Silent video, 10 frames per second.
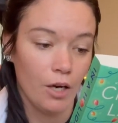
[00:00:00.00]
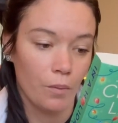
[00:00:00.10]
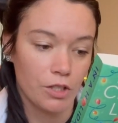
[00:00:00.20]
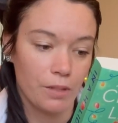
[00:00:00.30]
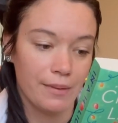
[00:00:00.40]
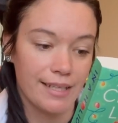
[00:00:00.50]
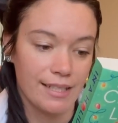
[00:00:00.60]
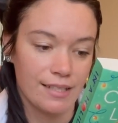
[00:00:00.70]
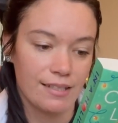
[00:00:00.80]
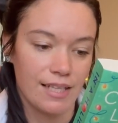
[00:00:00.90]
where she
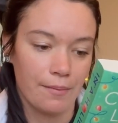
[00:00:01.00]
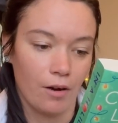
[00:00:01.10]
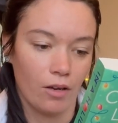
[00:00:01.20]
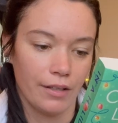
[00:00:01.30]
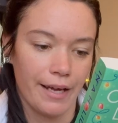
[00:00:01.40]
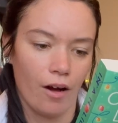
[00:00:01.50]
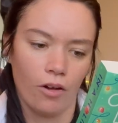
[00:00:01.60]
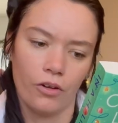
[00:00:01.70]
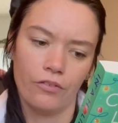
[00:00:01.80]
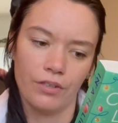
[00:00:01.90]
begins the same holiday all
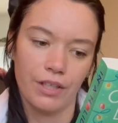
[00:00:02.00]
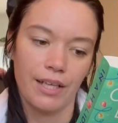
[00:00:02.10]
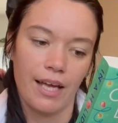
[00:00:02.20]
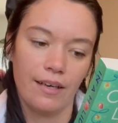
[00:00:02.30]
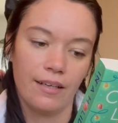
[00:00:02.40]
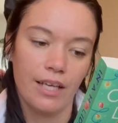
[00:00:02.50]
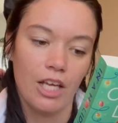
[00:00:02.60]
over again.